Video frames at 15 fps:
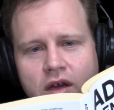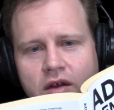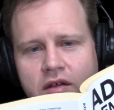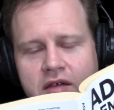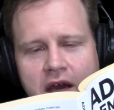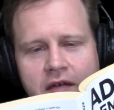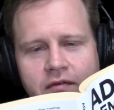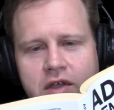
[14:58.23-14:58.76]

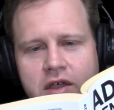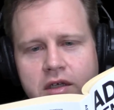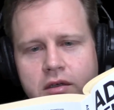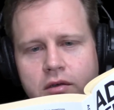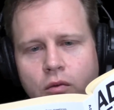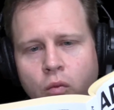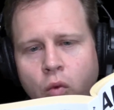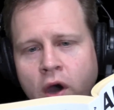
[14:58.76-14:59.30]

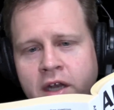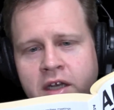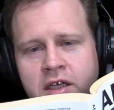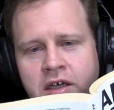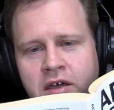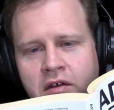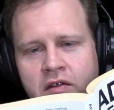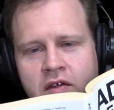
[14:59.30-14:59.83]
safety,
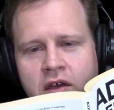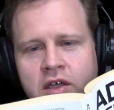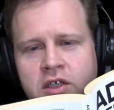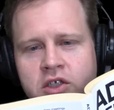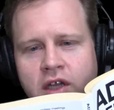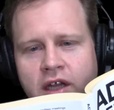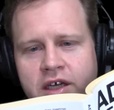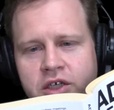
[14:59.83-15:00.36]
windings,
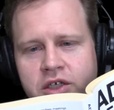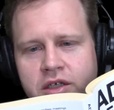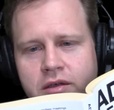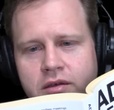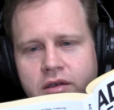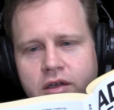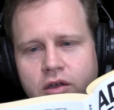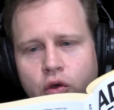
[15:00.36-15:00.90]

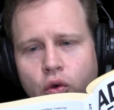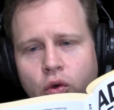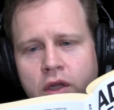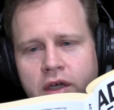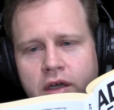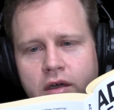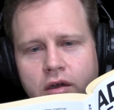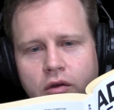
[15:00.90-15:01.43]
insulation,
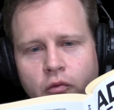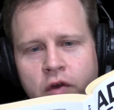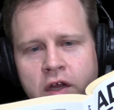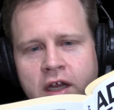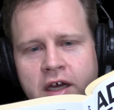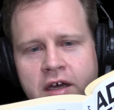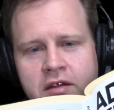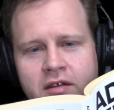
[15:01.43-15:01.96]
cooling,
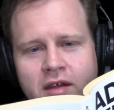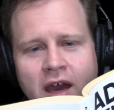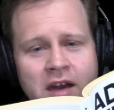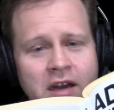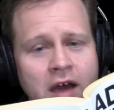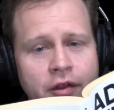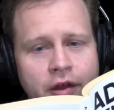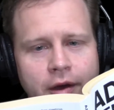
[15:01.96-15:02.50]
relays, and
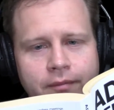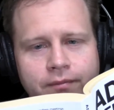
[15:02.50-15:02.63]
other.